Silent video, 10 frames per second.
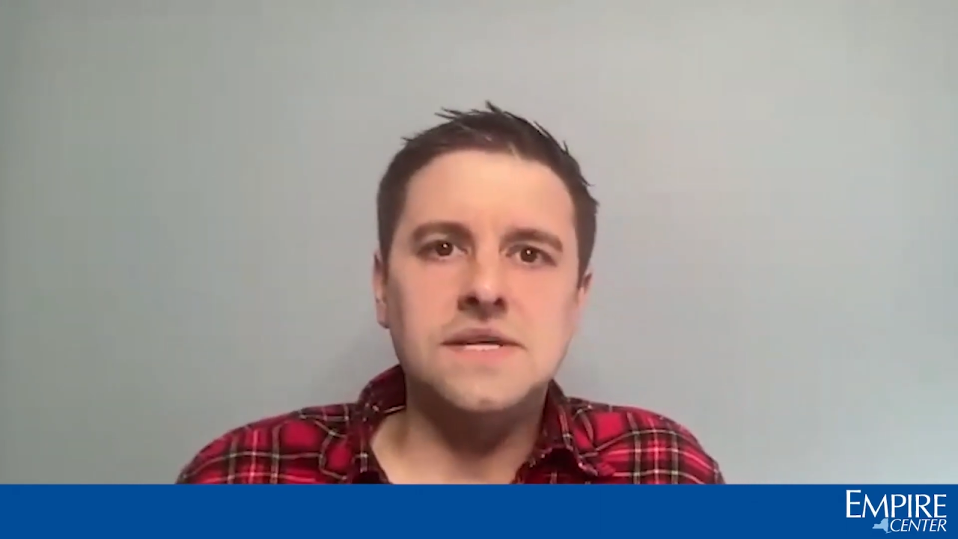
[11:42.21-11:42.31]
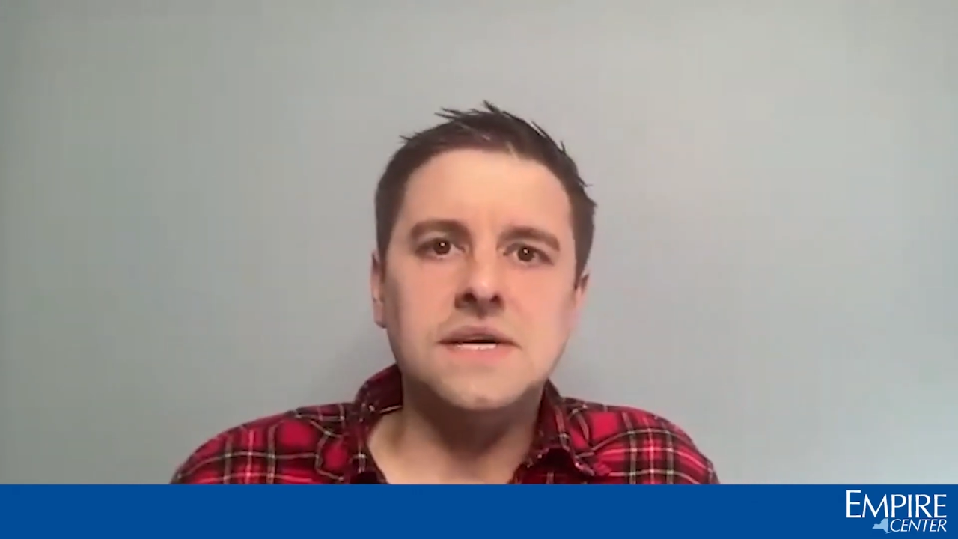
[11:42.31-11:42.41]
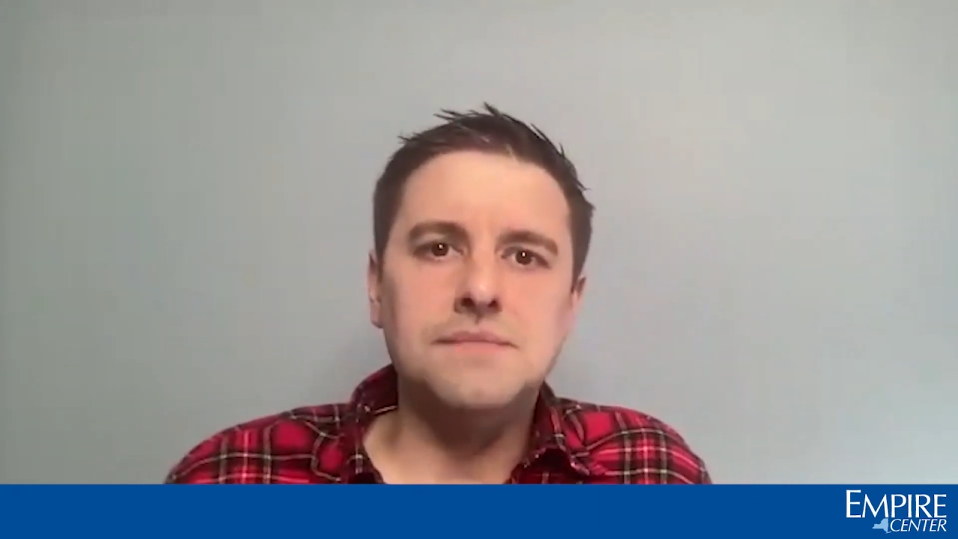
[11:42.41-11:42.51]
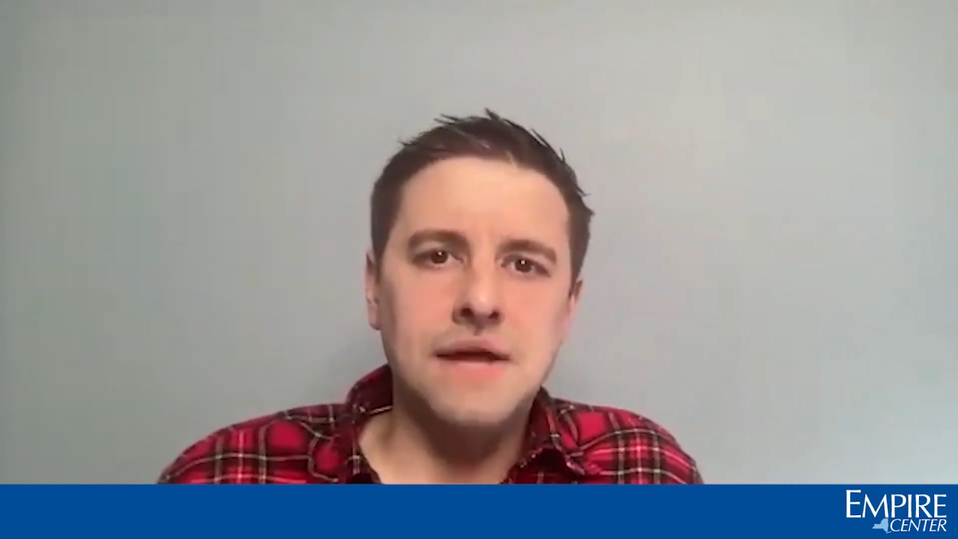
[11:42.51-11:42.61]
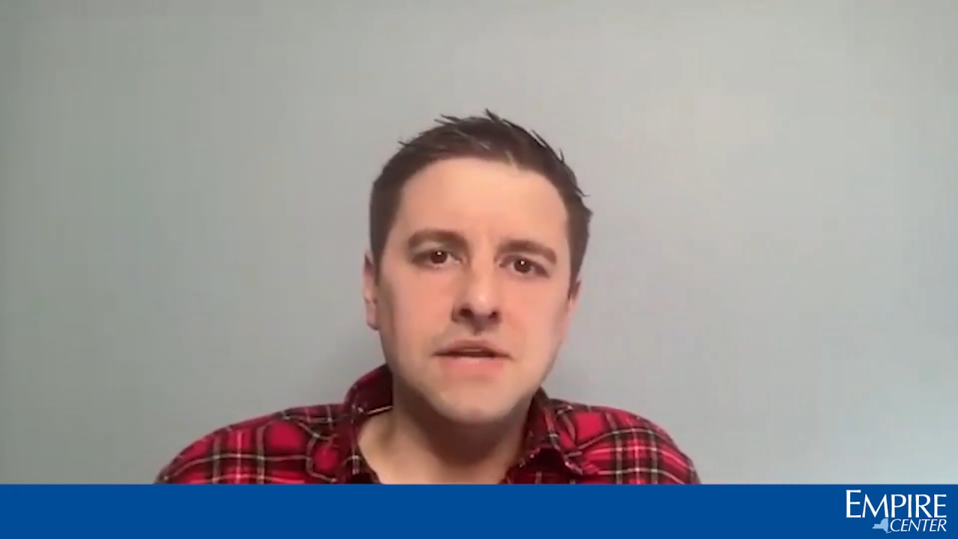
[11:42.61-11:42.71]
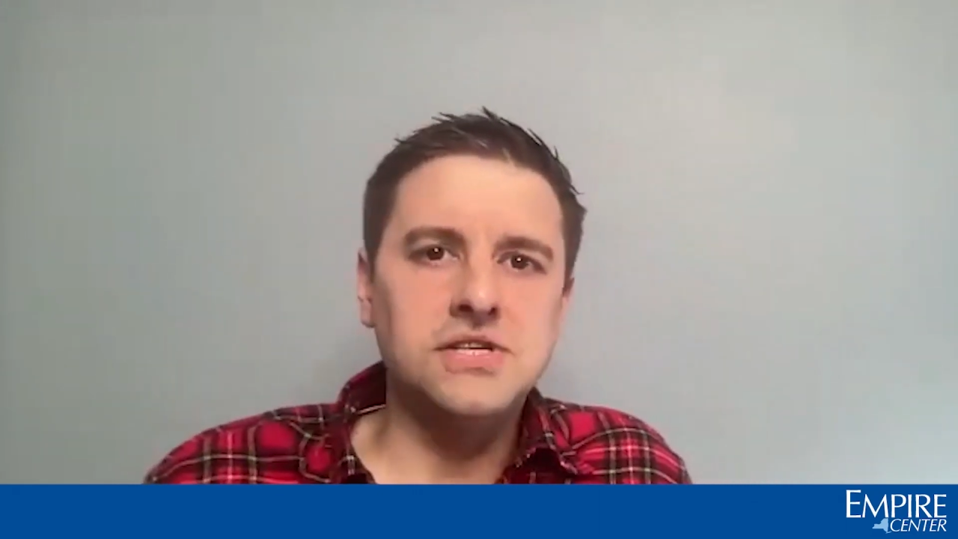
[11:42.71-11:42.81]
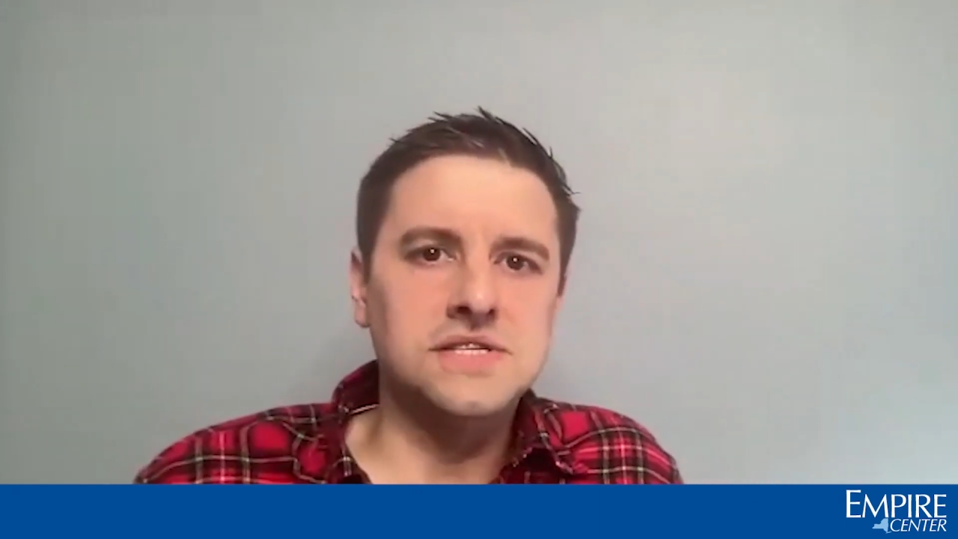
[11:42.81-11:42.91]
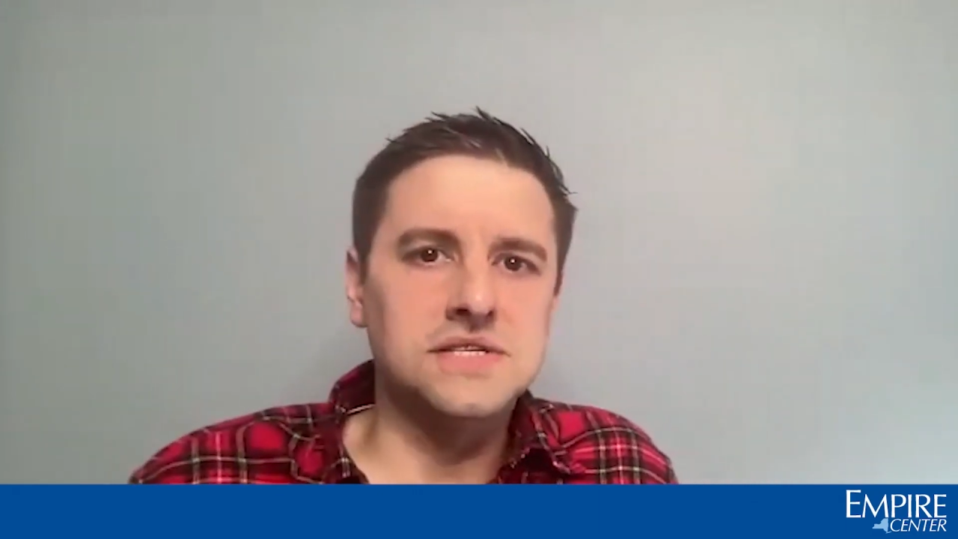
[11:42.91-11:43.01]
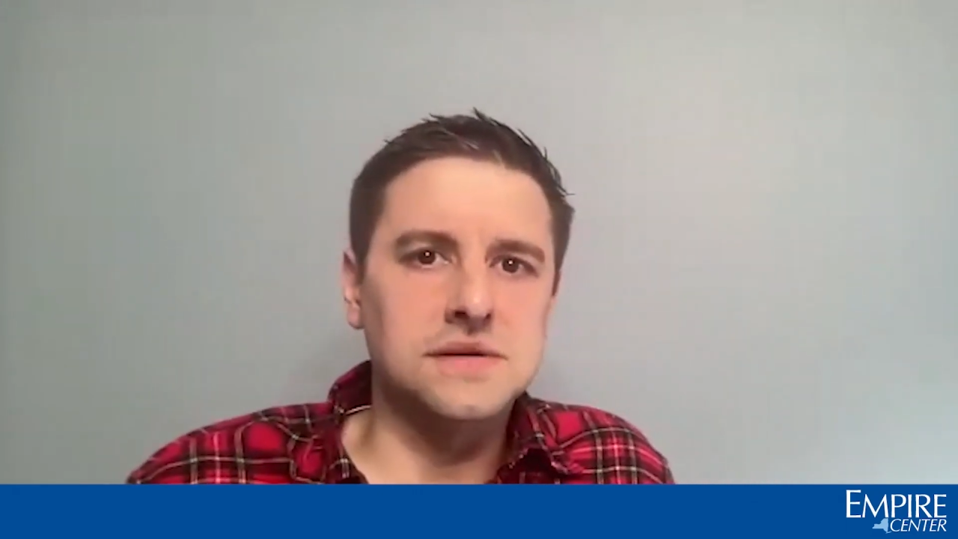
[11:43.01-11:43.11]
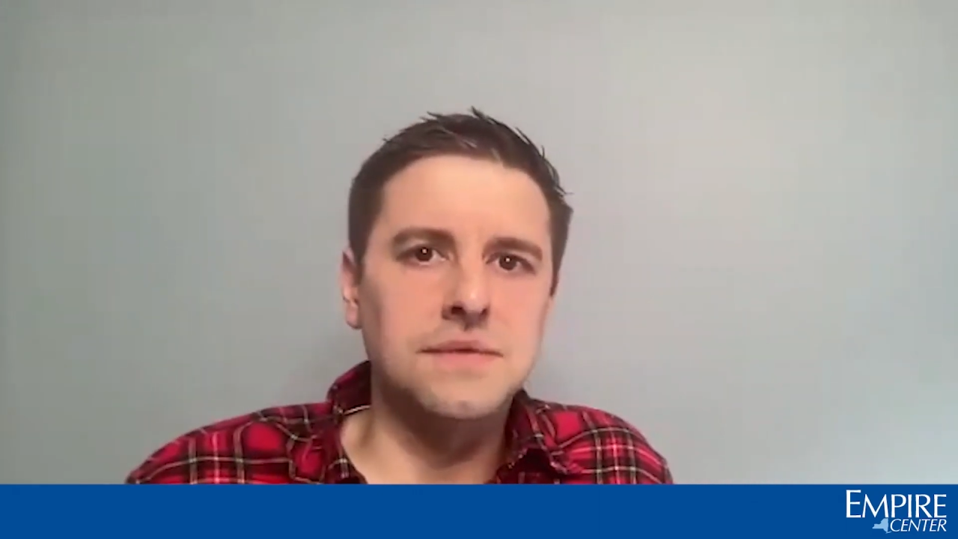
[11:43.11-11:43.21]
the pension
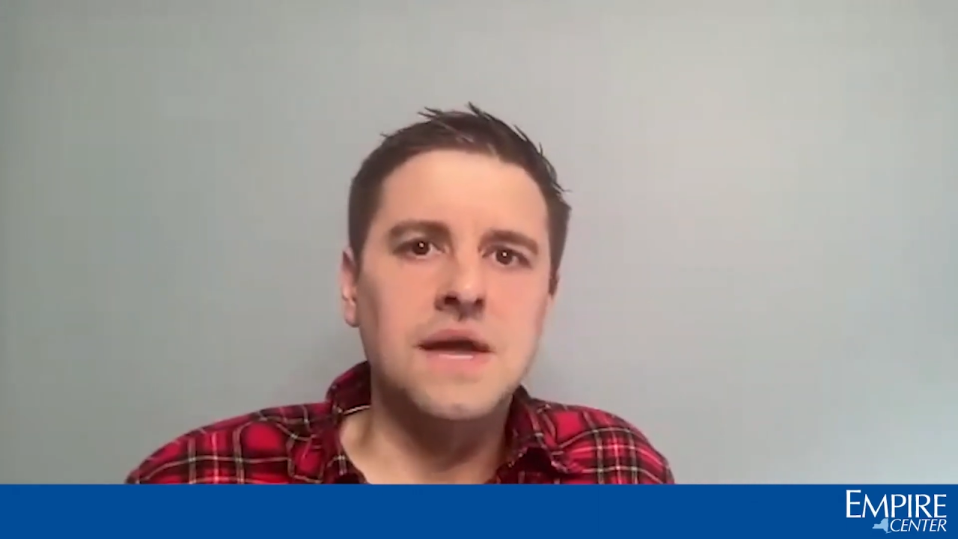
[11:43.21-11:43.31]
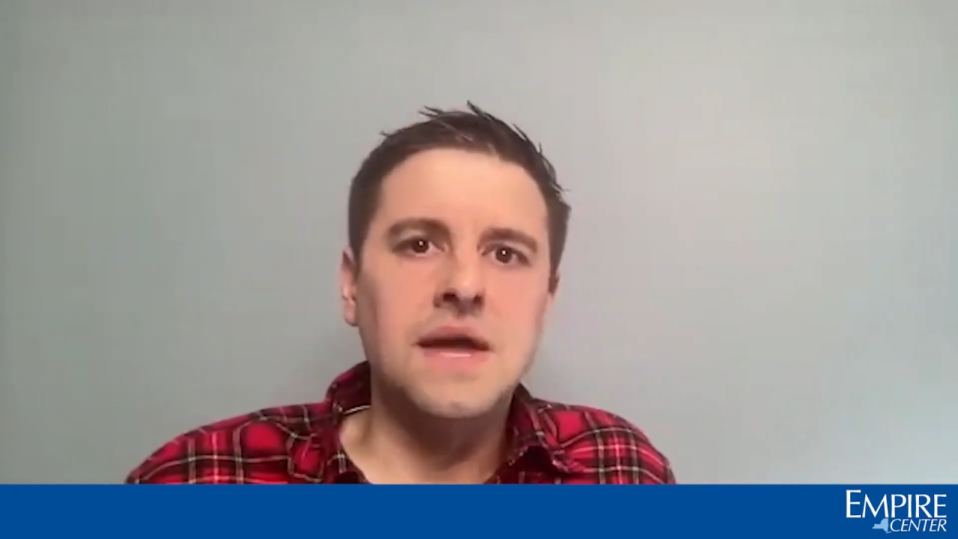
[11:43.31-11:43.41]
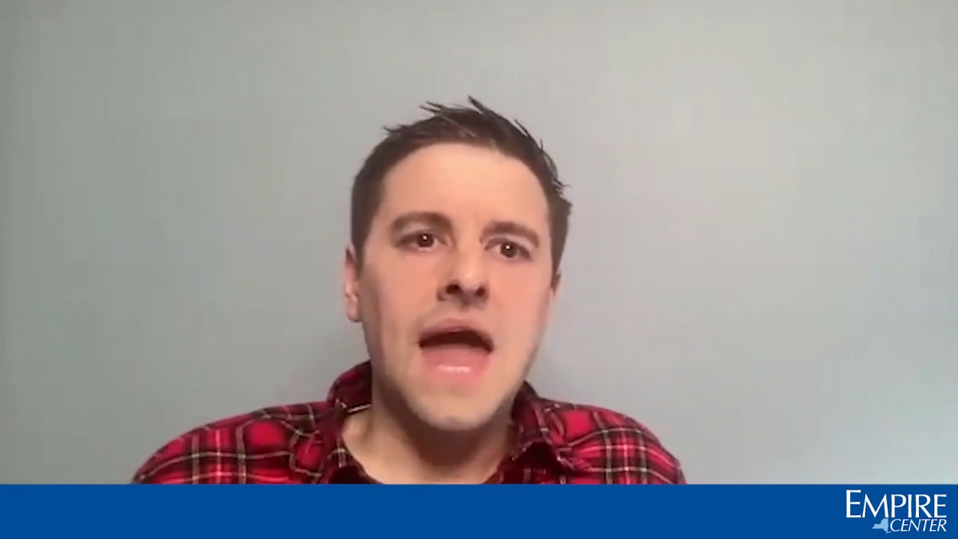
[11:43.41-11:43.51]
system,